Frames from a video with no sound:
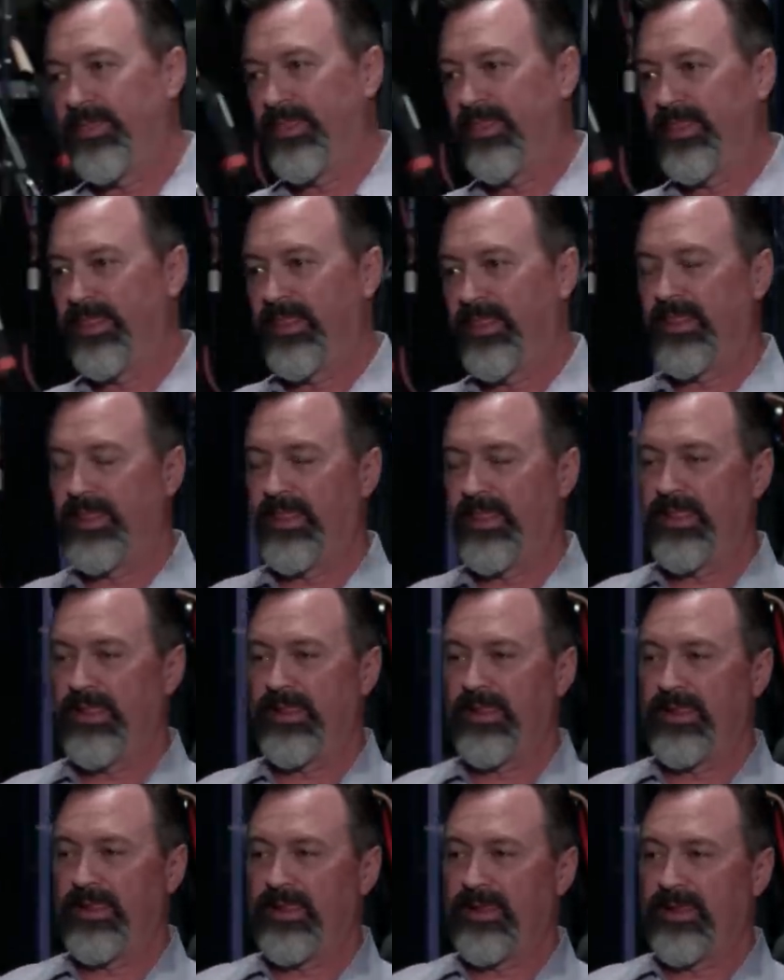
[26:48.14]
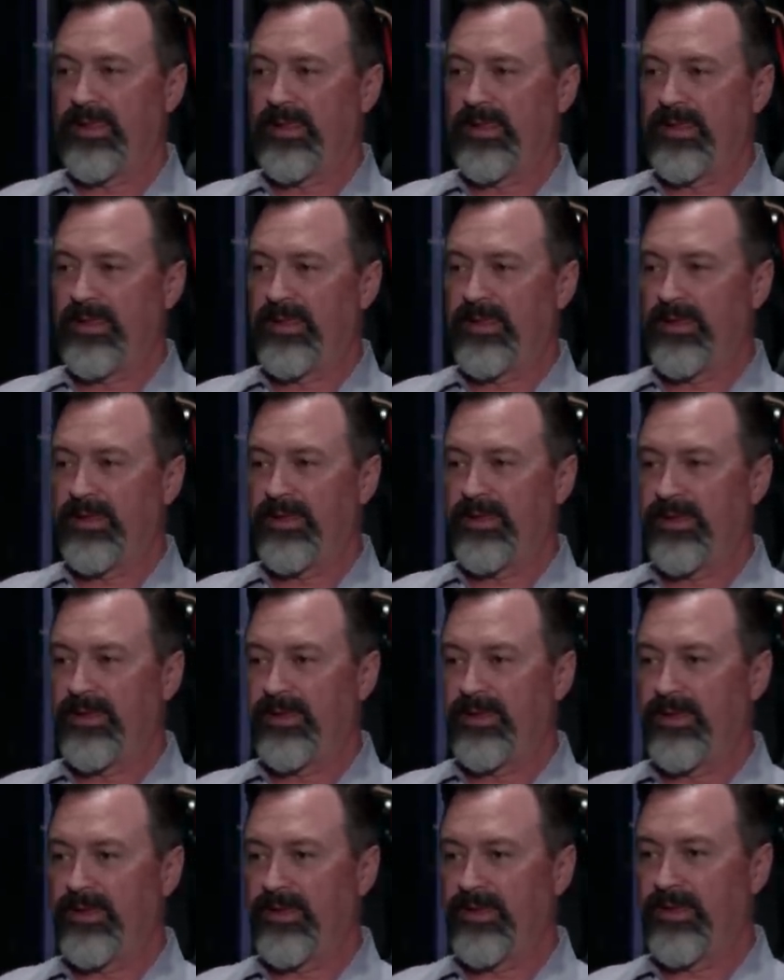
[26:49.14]

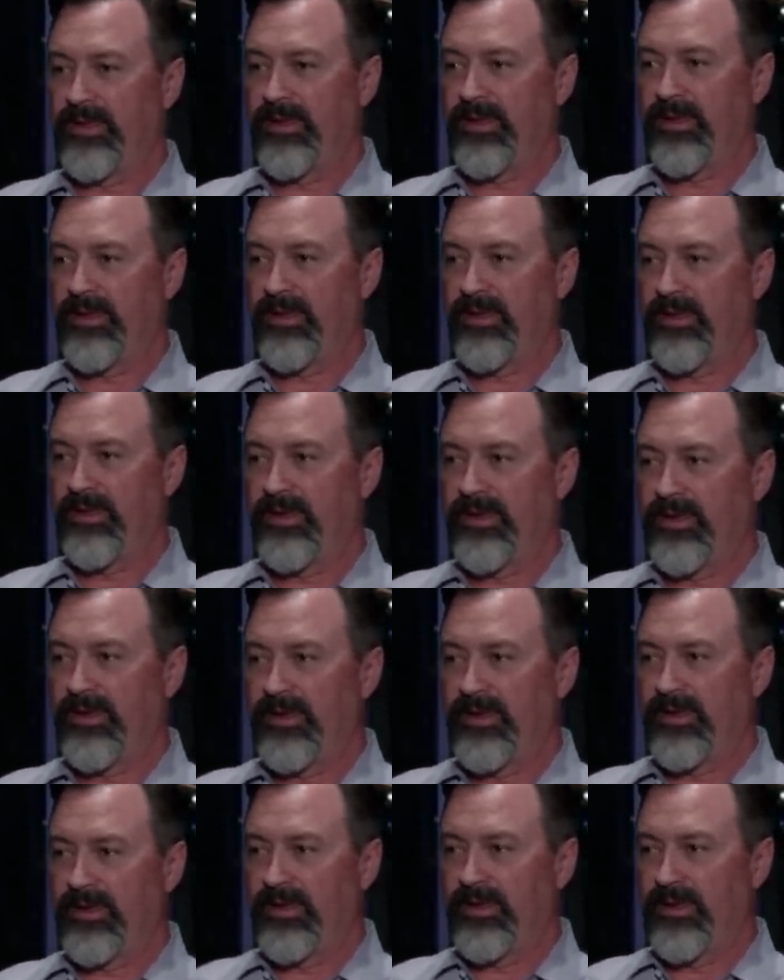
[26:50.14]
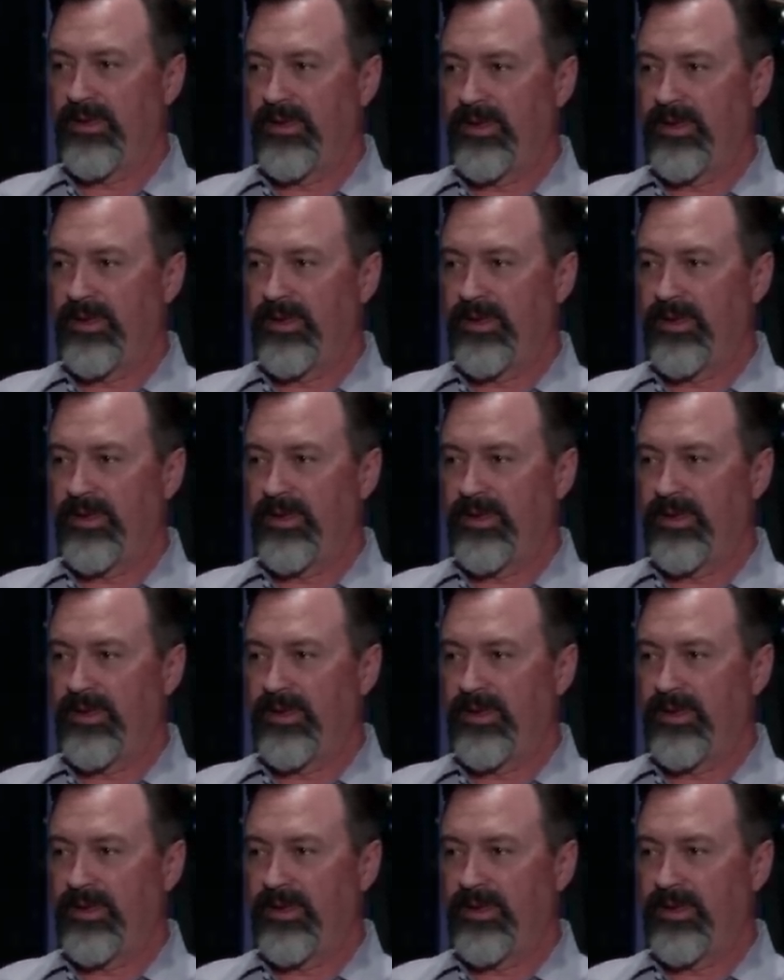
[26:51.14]
Nothing is said.